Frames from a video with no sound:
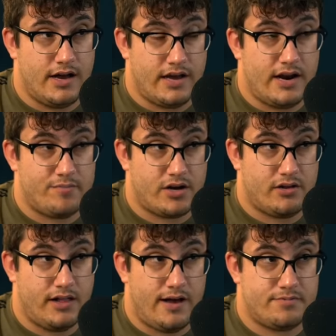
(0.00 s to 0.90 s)
economic
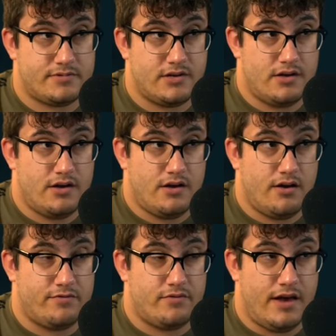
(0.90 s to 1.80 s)
collapse
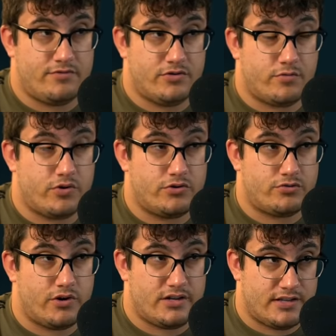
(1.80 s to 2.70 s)
Of after the Roaring
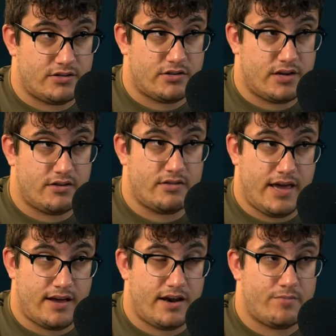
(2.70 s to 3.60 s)
Twenties, that took the
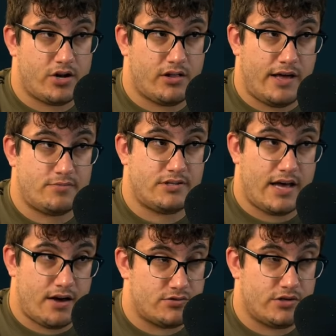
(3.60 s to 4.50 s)
economic collapse of the
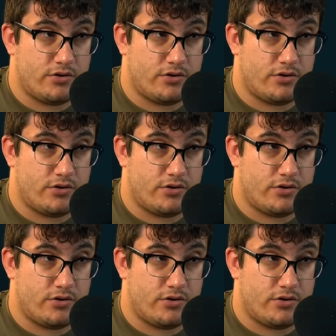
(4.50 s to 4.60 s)
housing